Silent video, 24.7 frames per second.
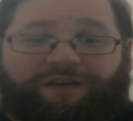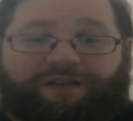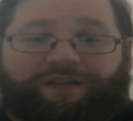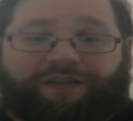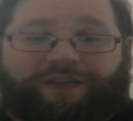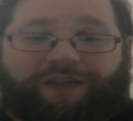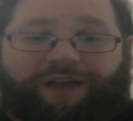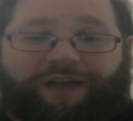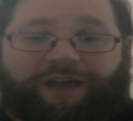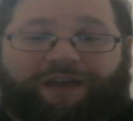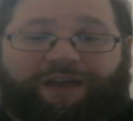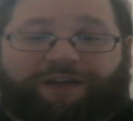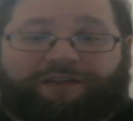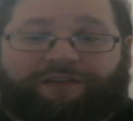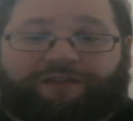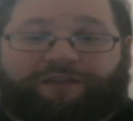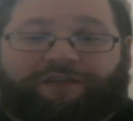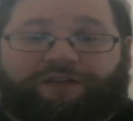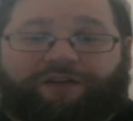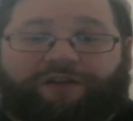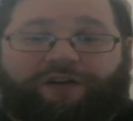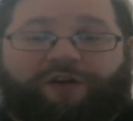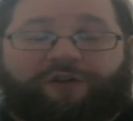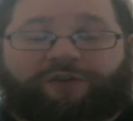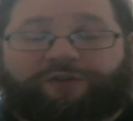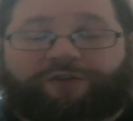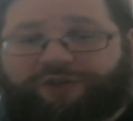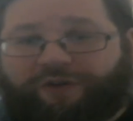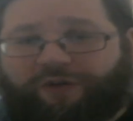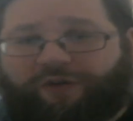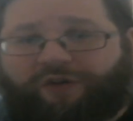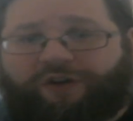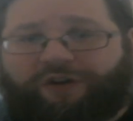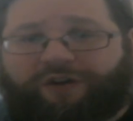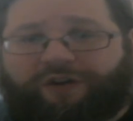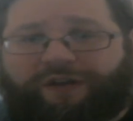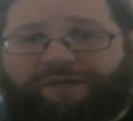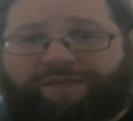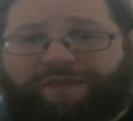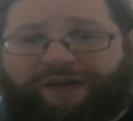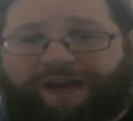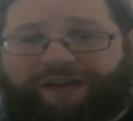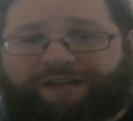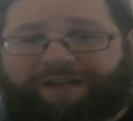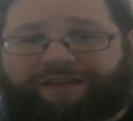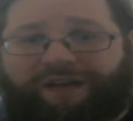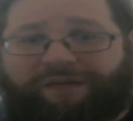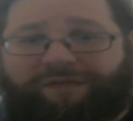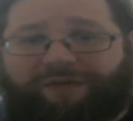that also harken
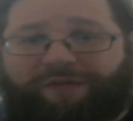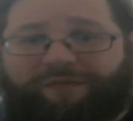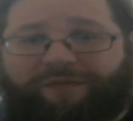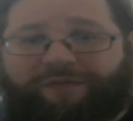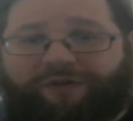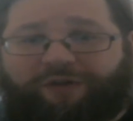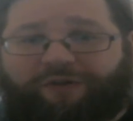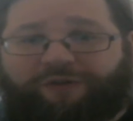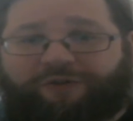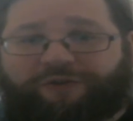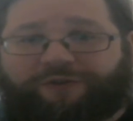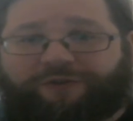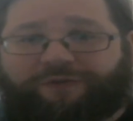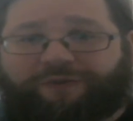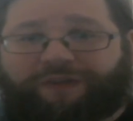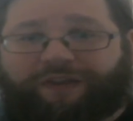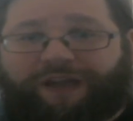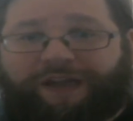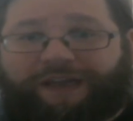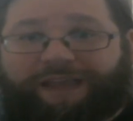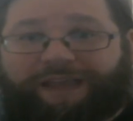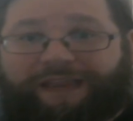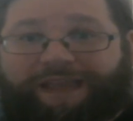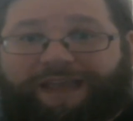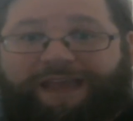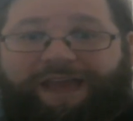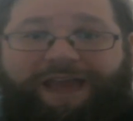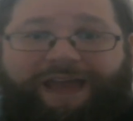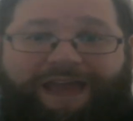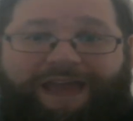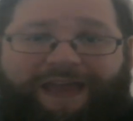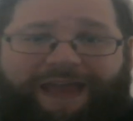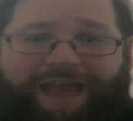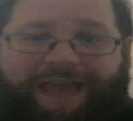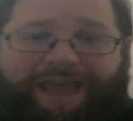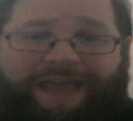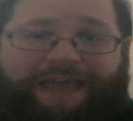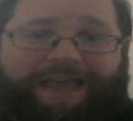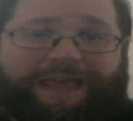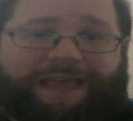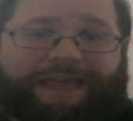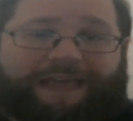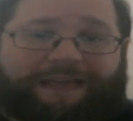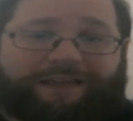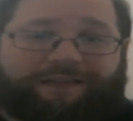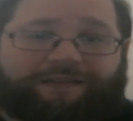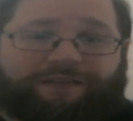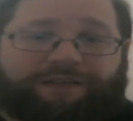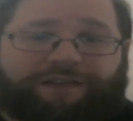back to MMOs with like the, hey,
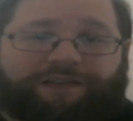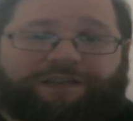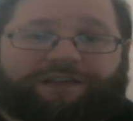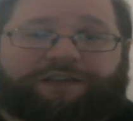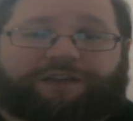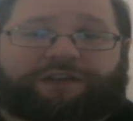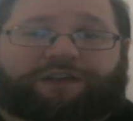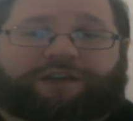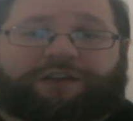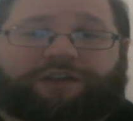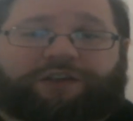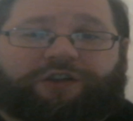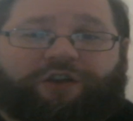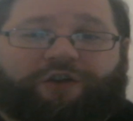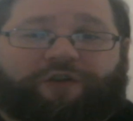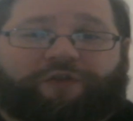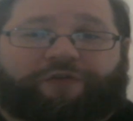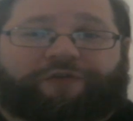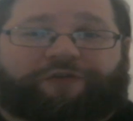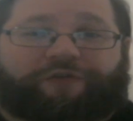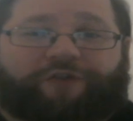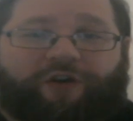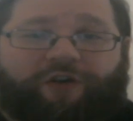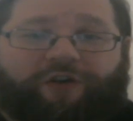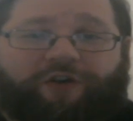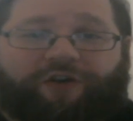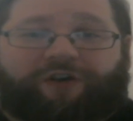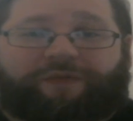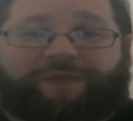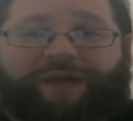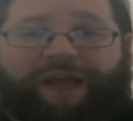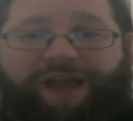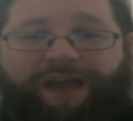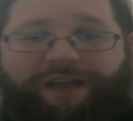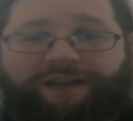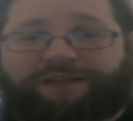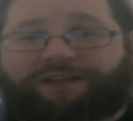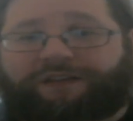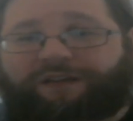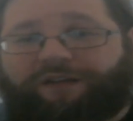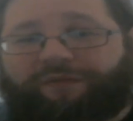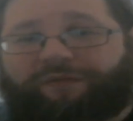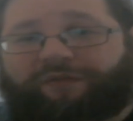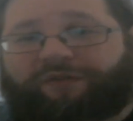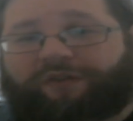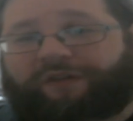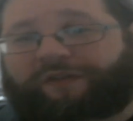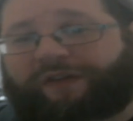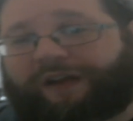get, farm X
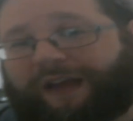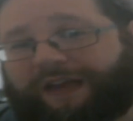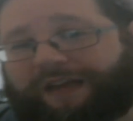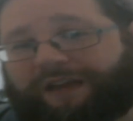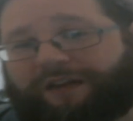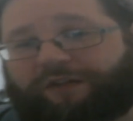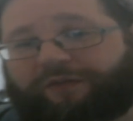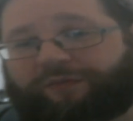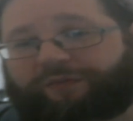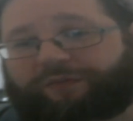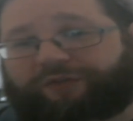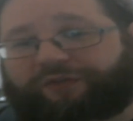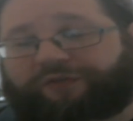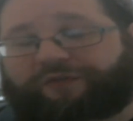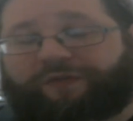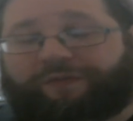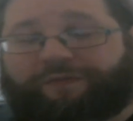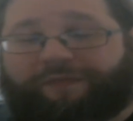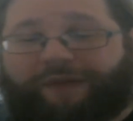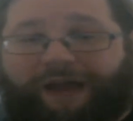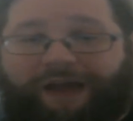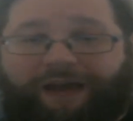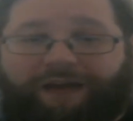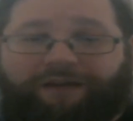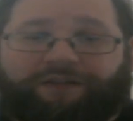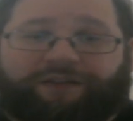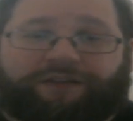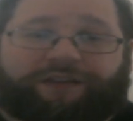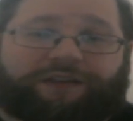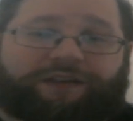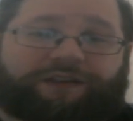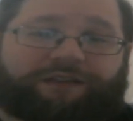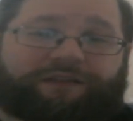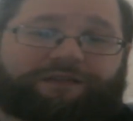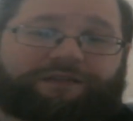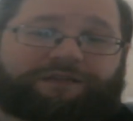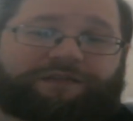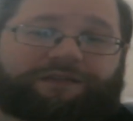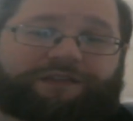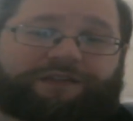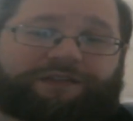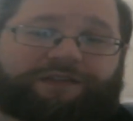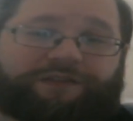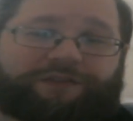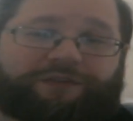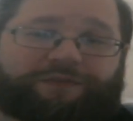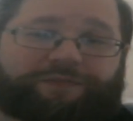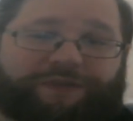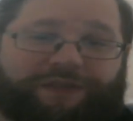number of items from battling
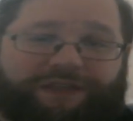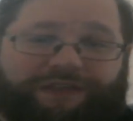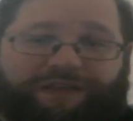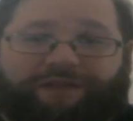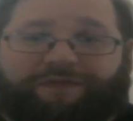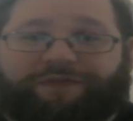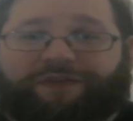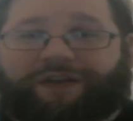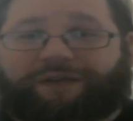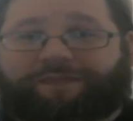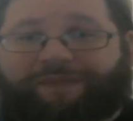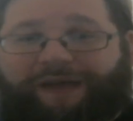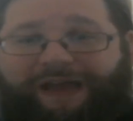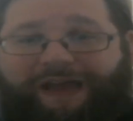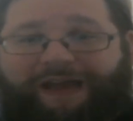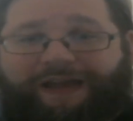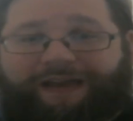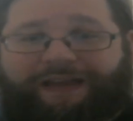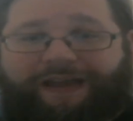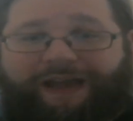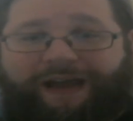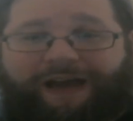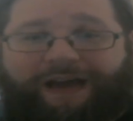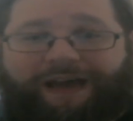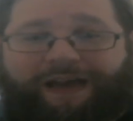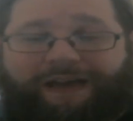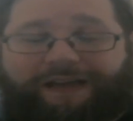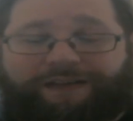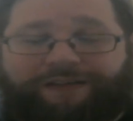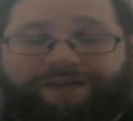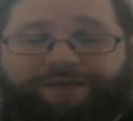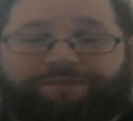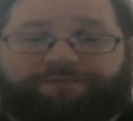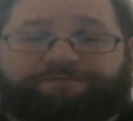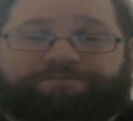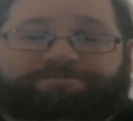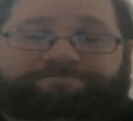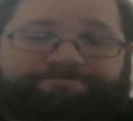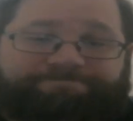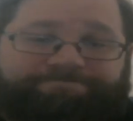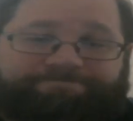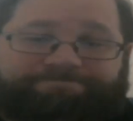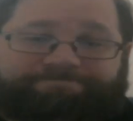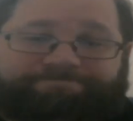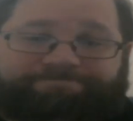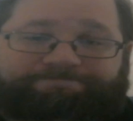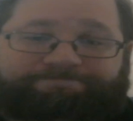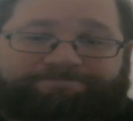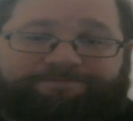specific bad guys.
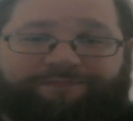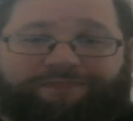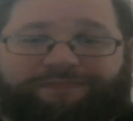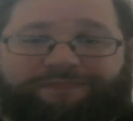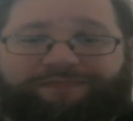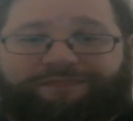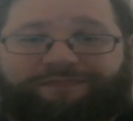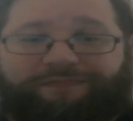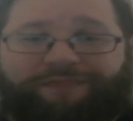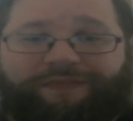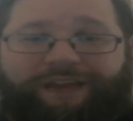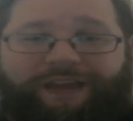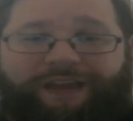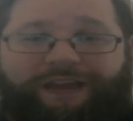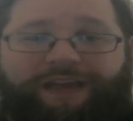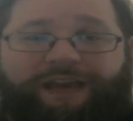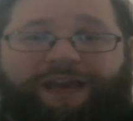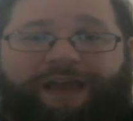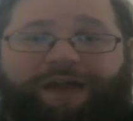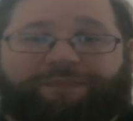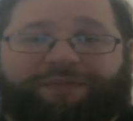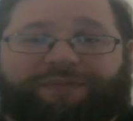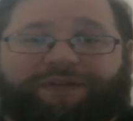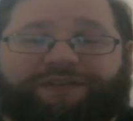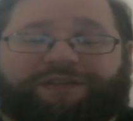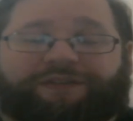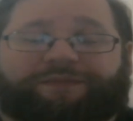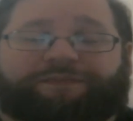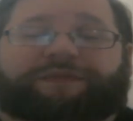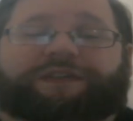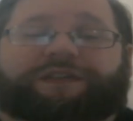It happens.